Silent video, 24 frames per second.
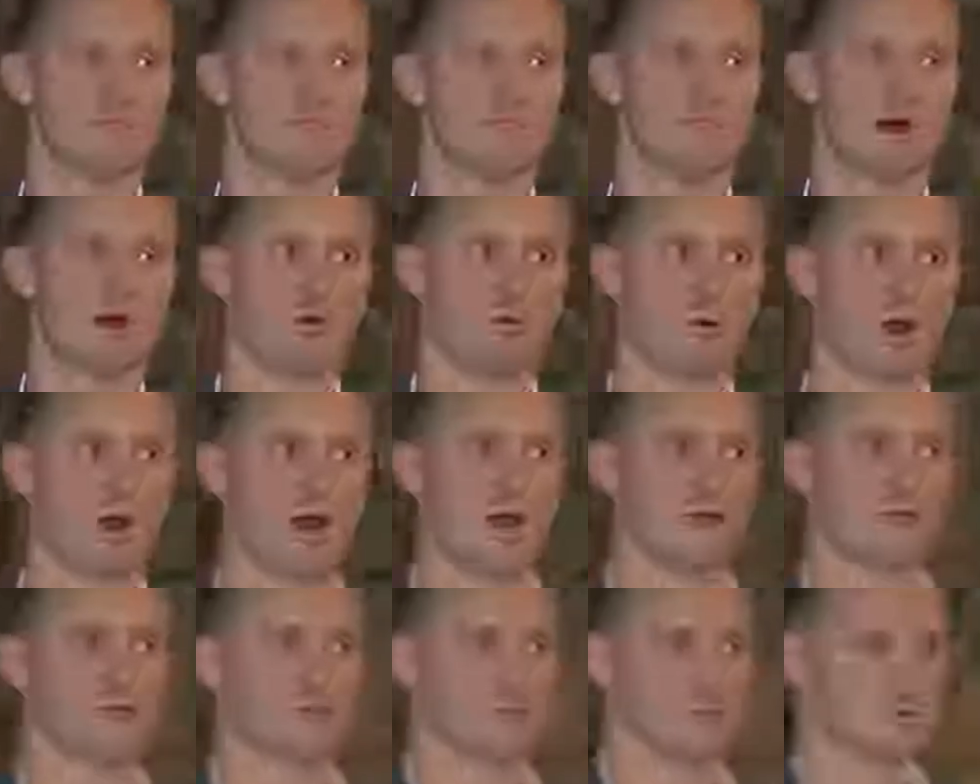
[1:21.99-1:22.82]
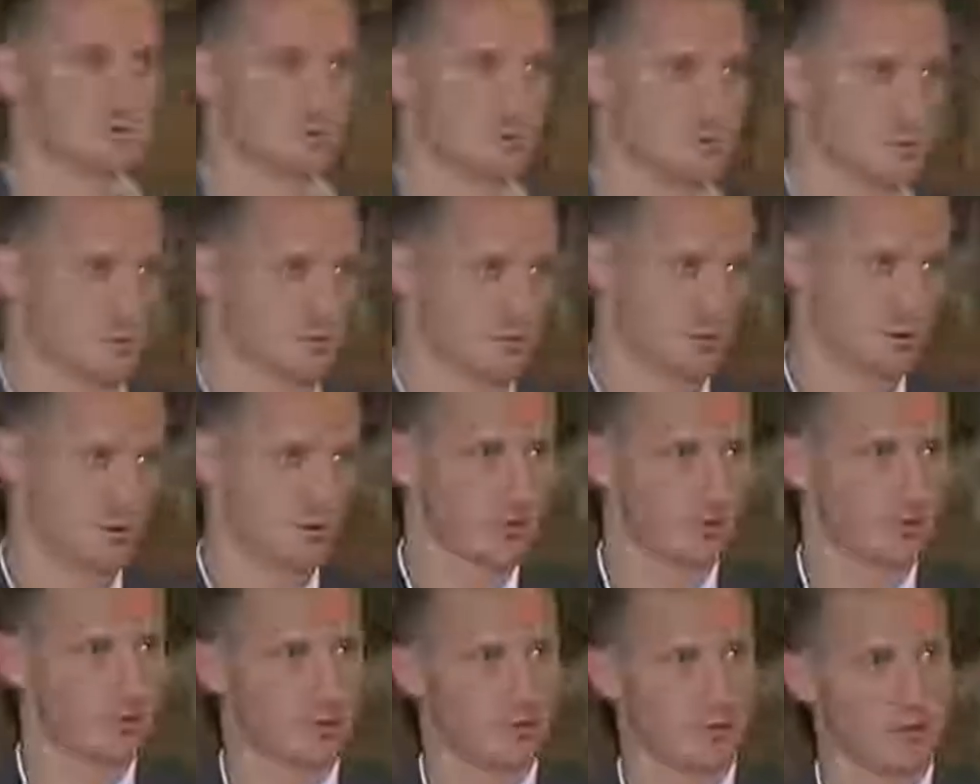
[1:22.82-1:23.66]
My wife drew a
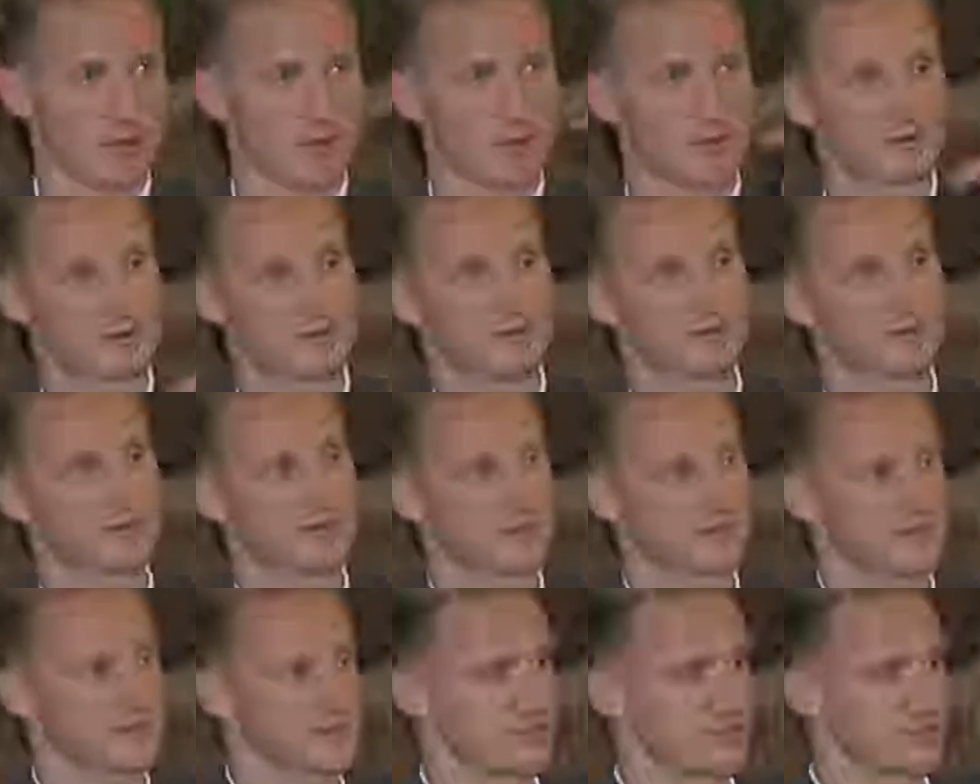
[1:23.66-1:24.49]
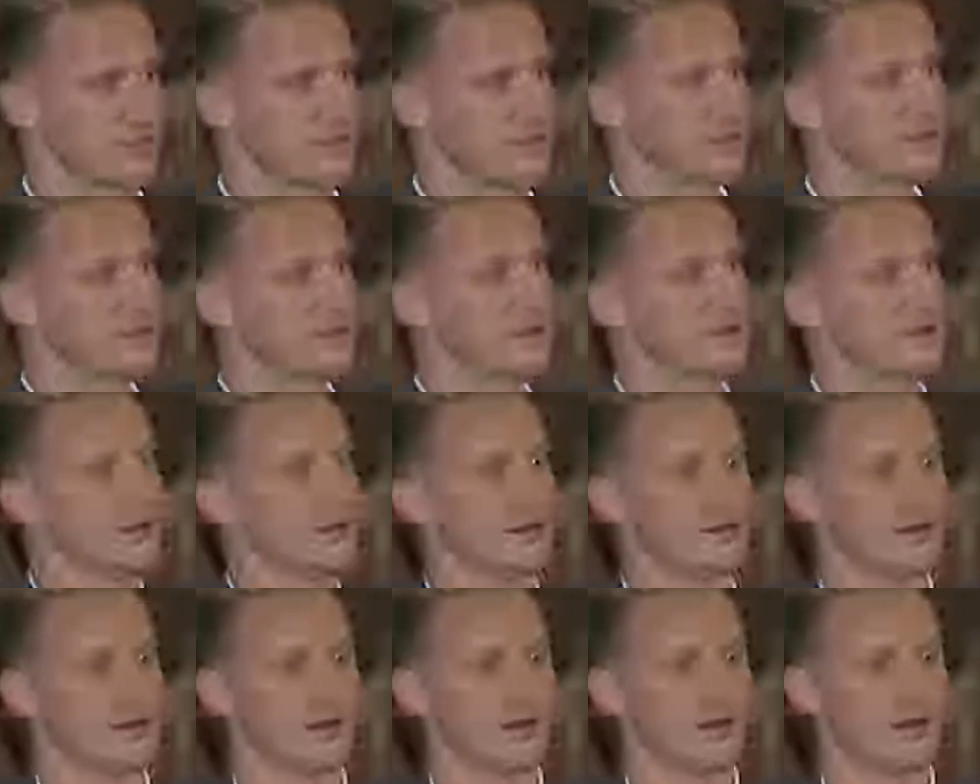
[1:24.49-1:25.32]
circle around Cleveland, Tennessee,
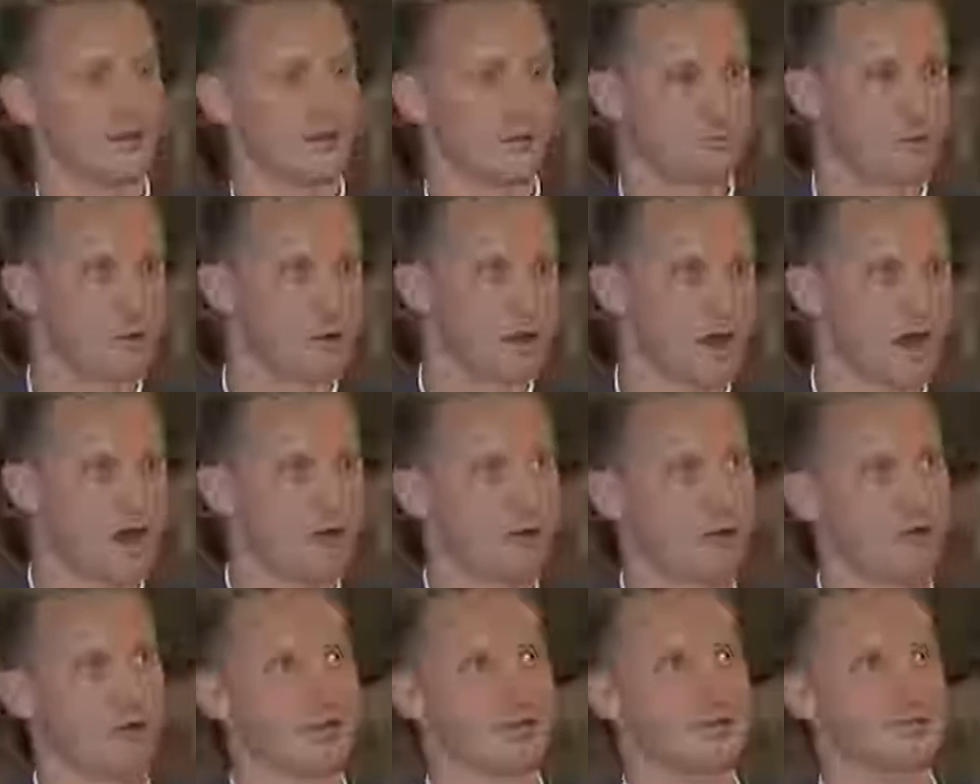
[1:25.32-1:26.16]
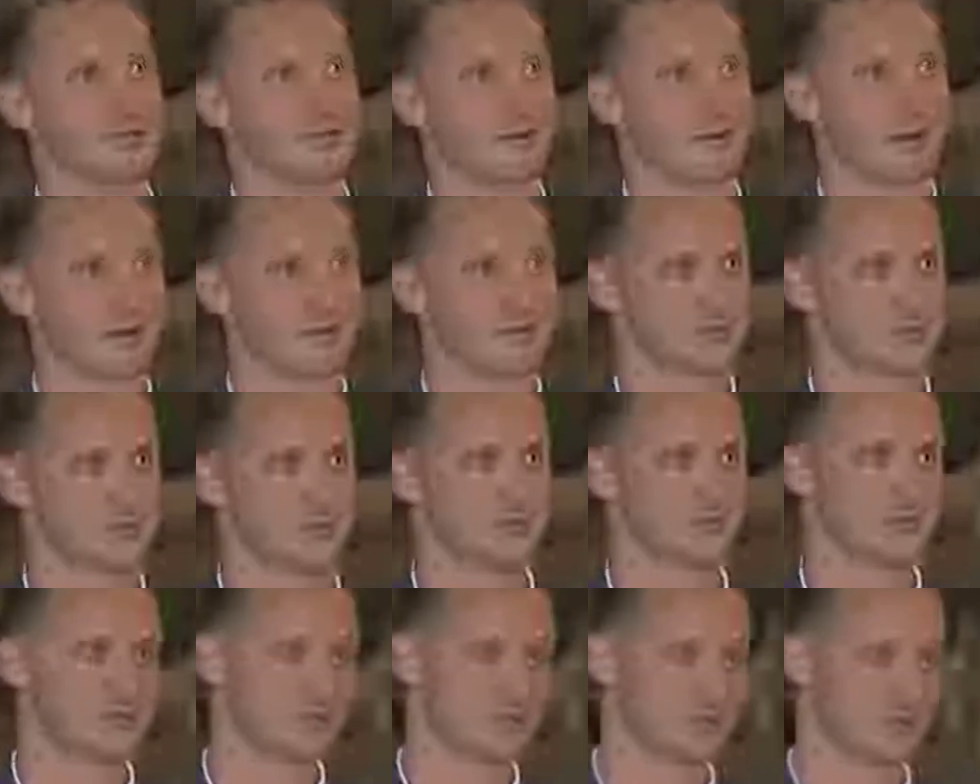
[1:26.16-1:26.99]
1 hour in each direction,
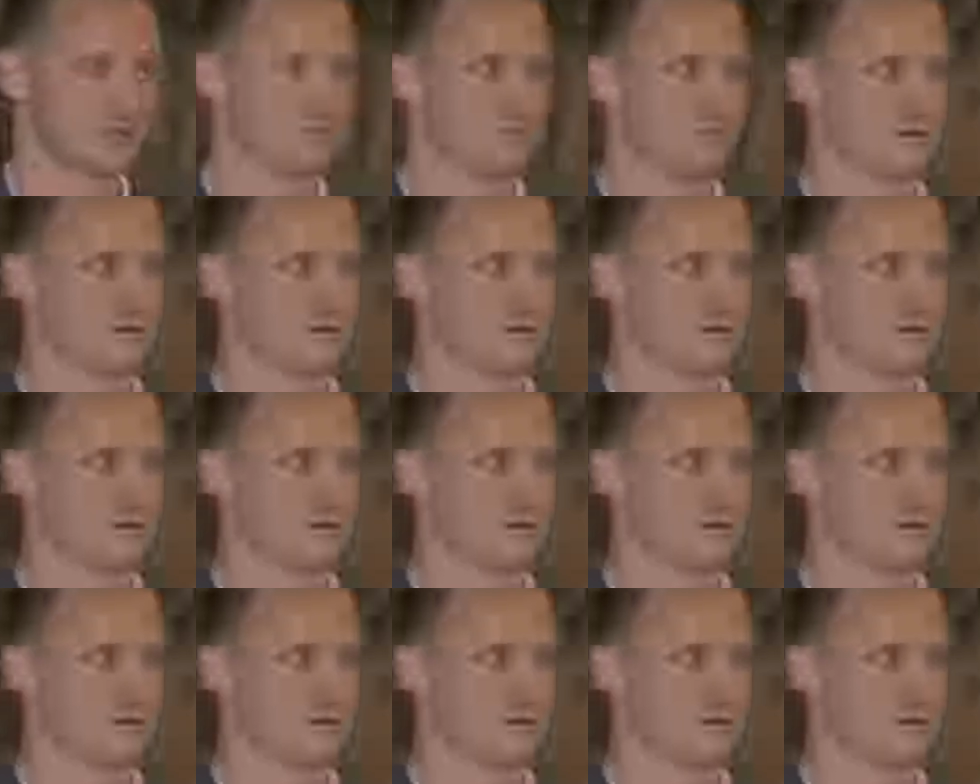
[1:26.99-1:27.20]
and she said,